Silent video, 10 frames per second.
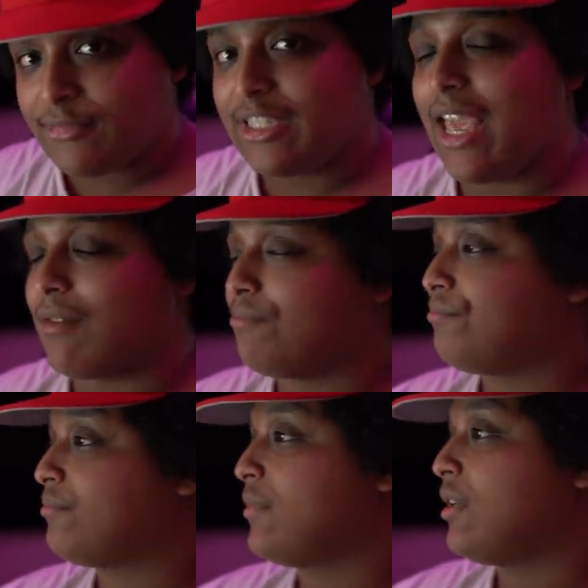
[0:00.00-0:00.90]
Yeah.
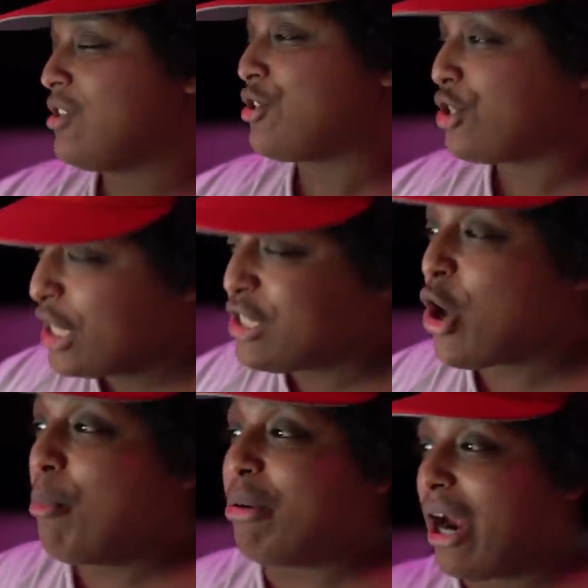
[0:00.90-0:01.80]

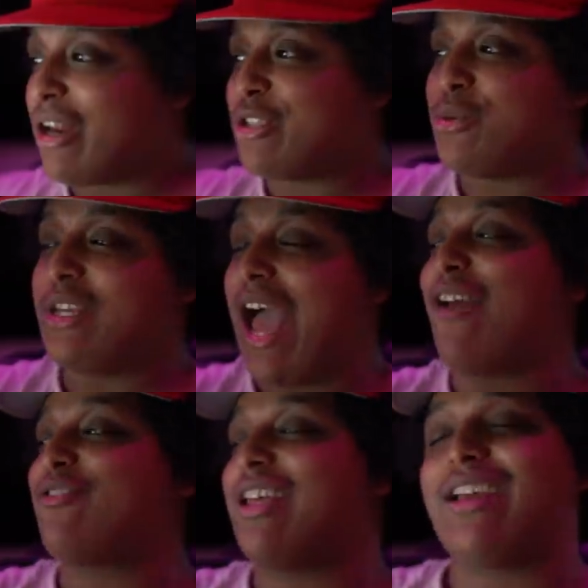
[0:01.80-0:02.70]
Steezo put out a tweet
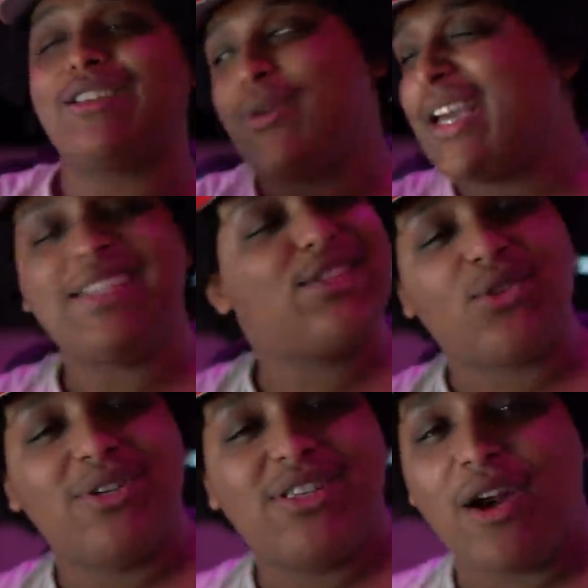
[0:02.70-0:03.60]
after that, so I guess the
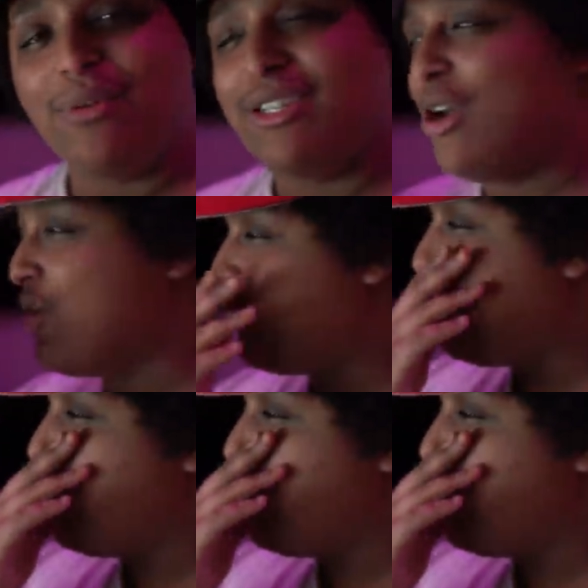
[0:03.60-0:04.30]
story's not really over.